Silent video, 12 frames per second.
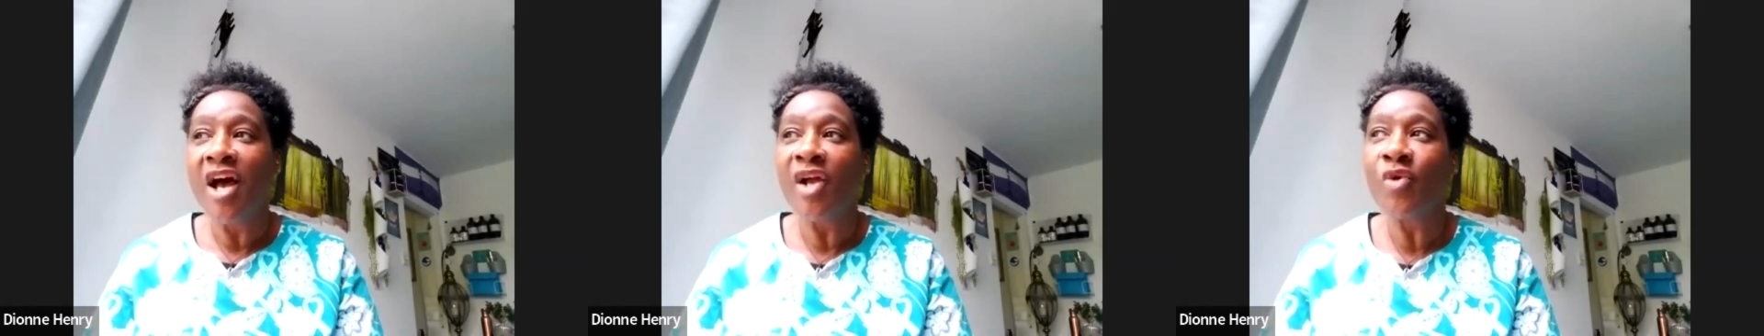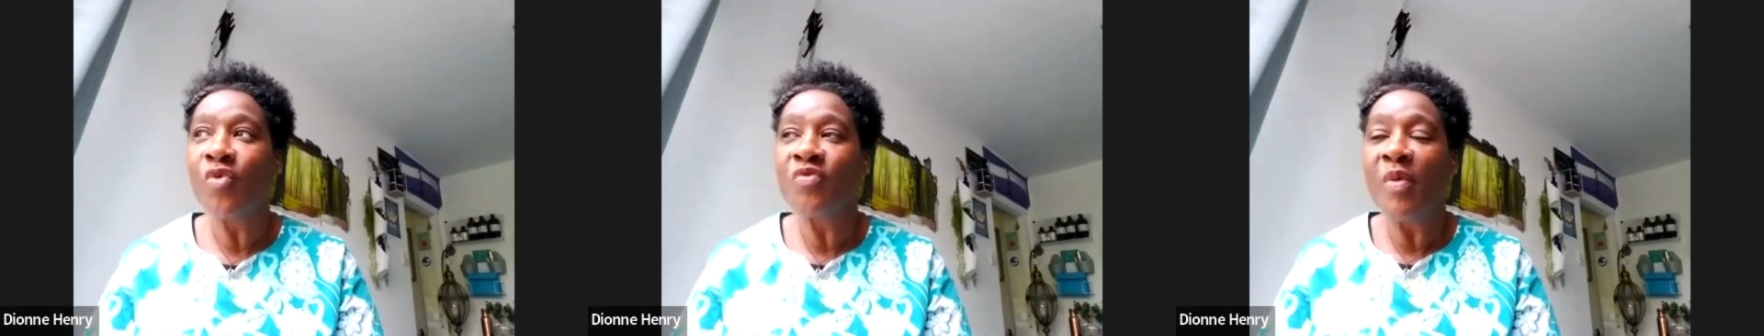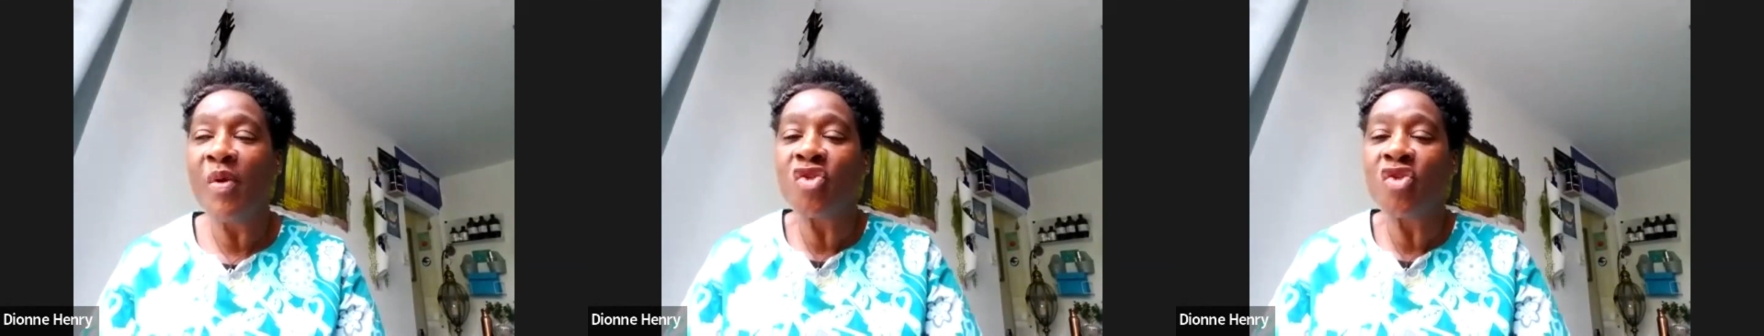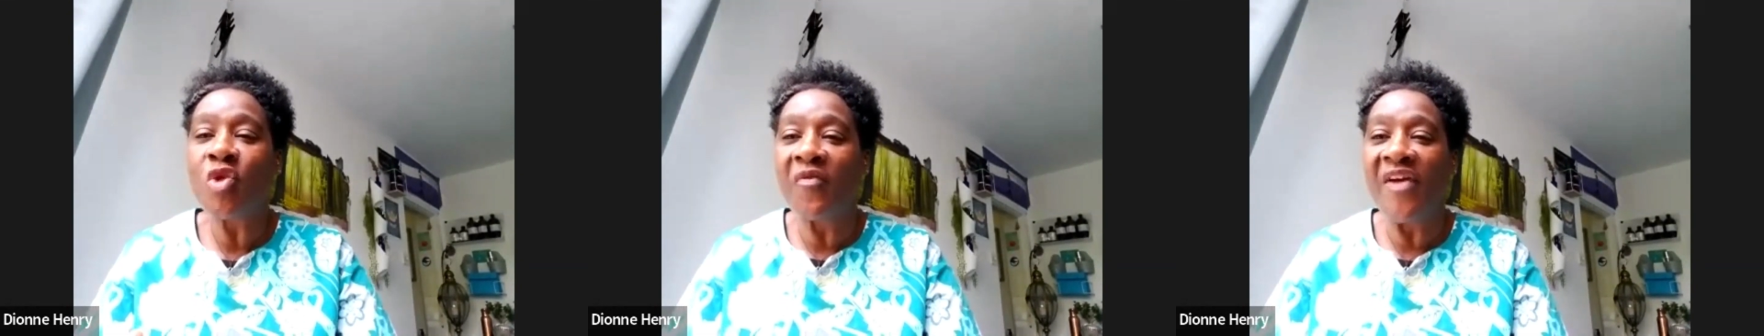I almost
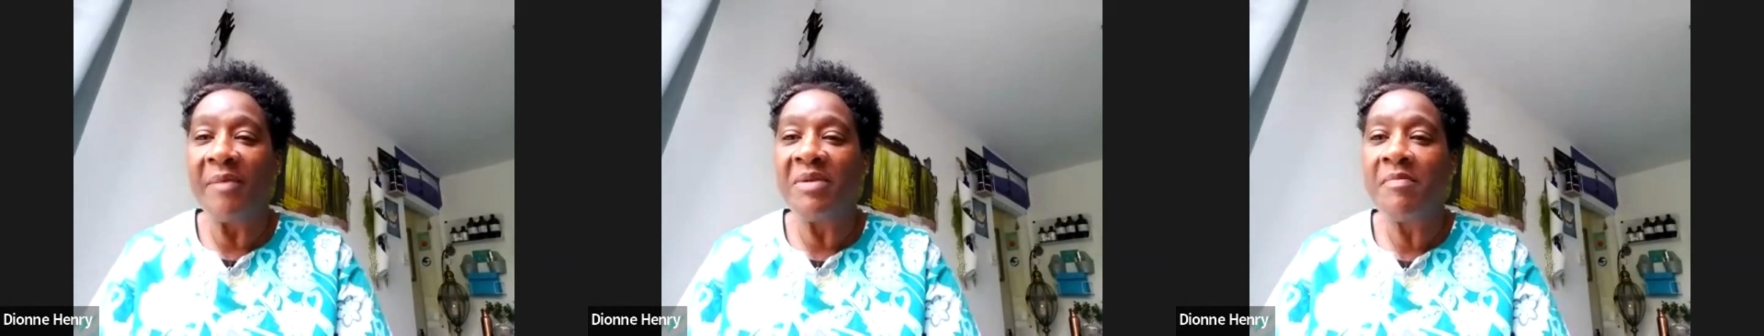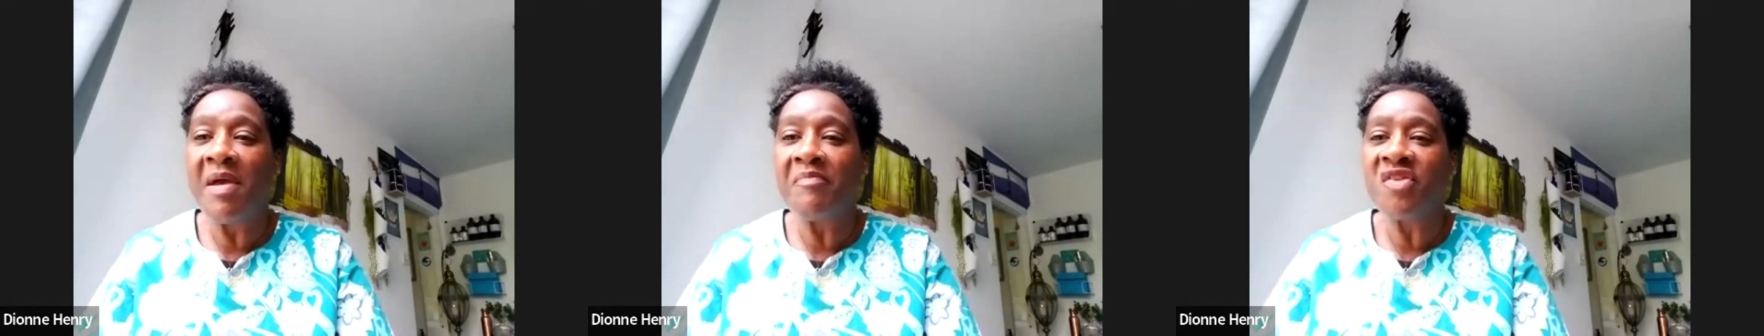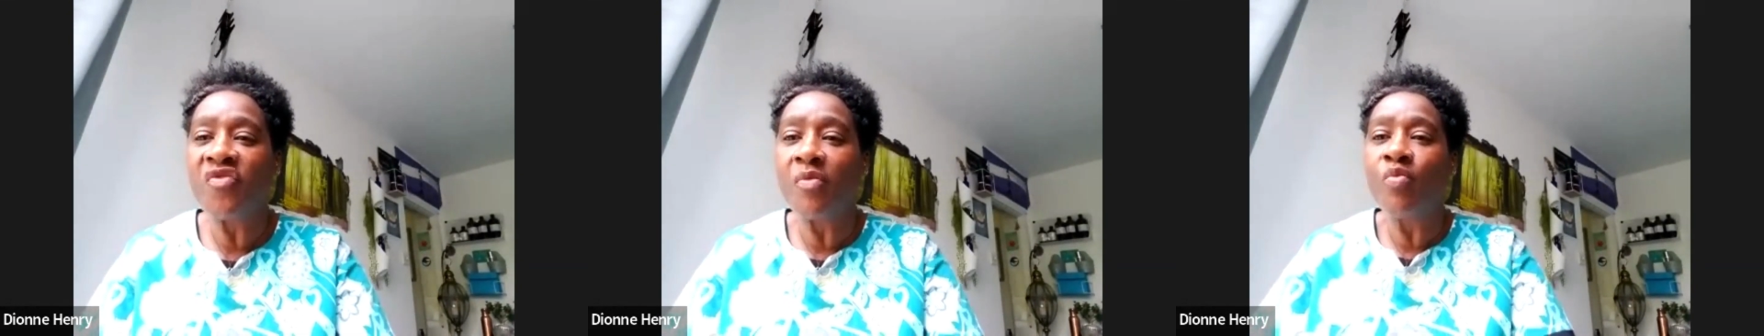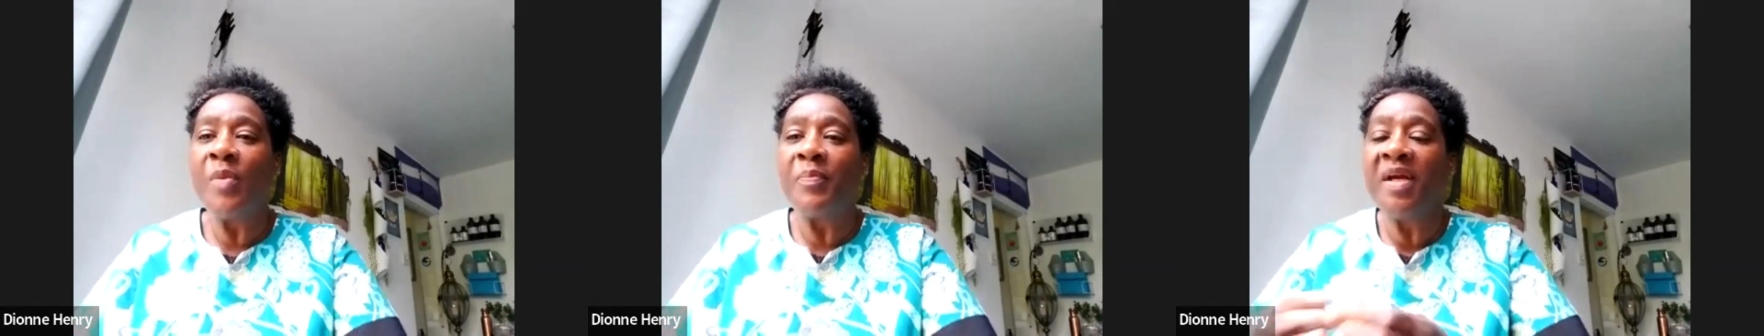stopped family members
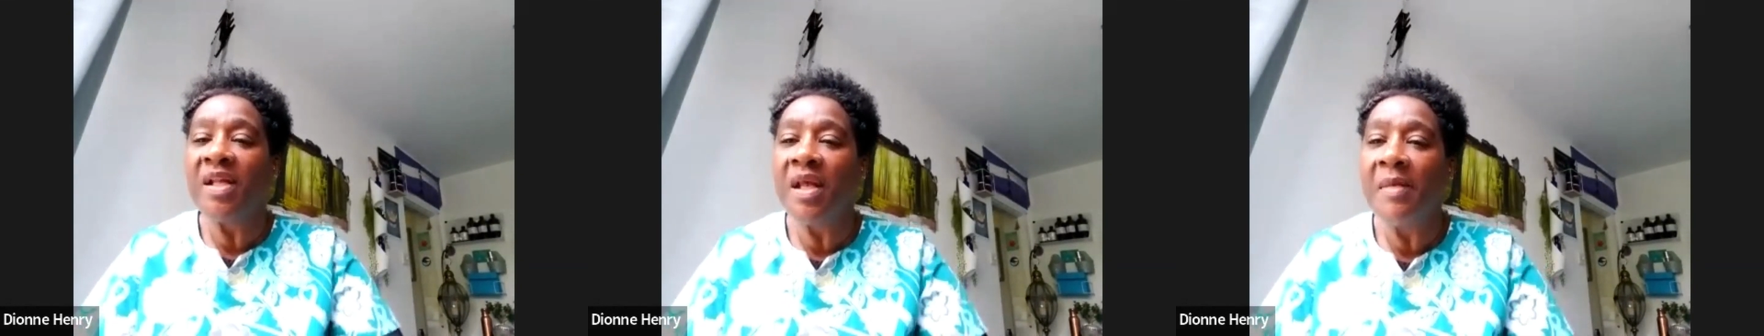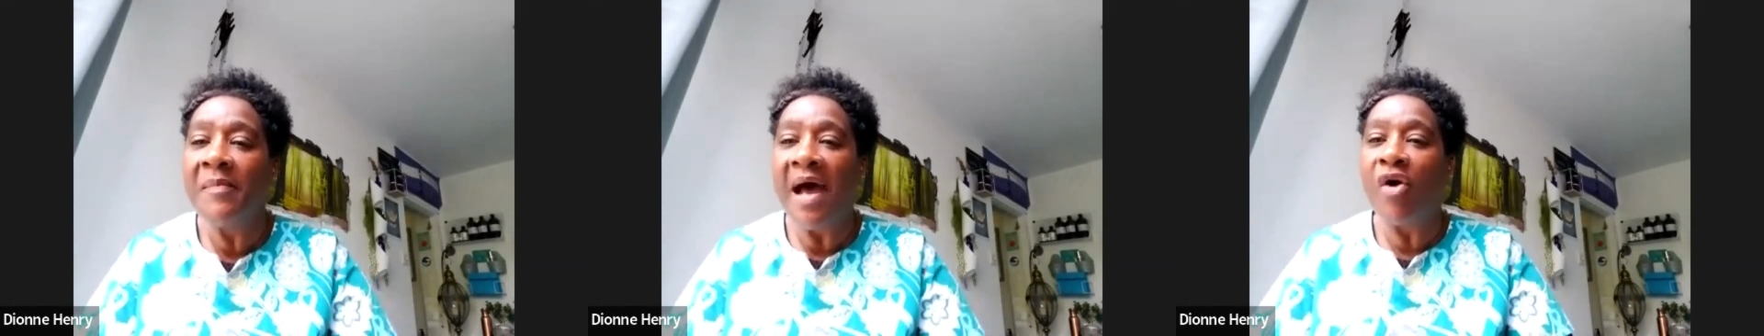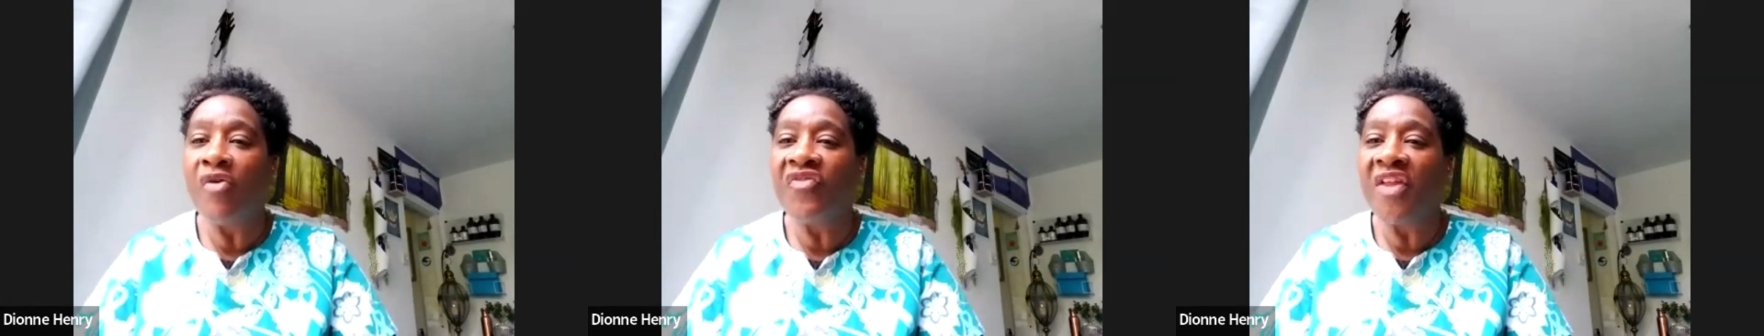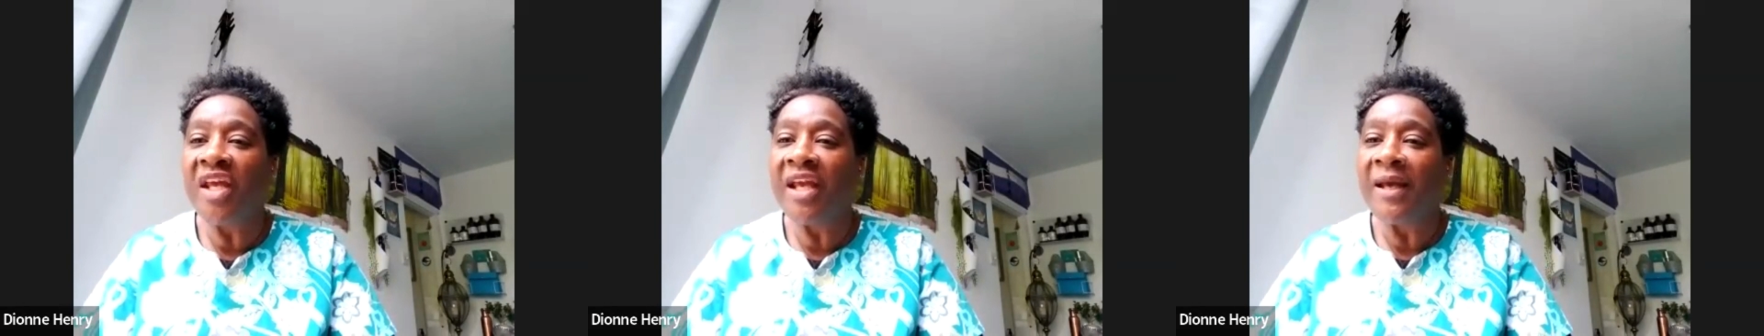from whipping them out
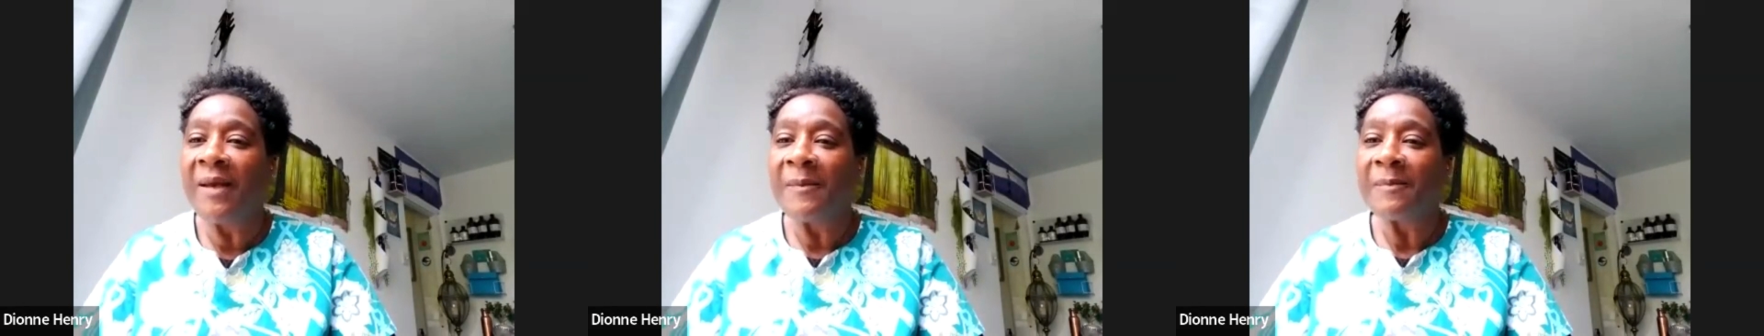of the